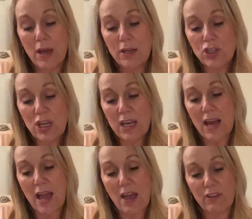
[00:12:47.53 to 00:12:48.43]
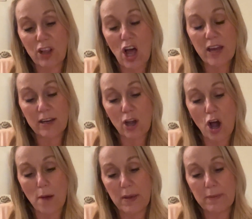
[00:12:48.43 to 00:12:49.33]
She and I have a lot in
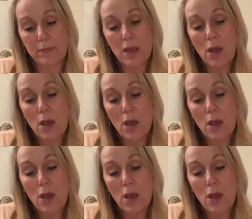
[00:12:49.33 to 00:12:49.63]
common.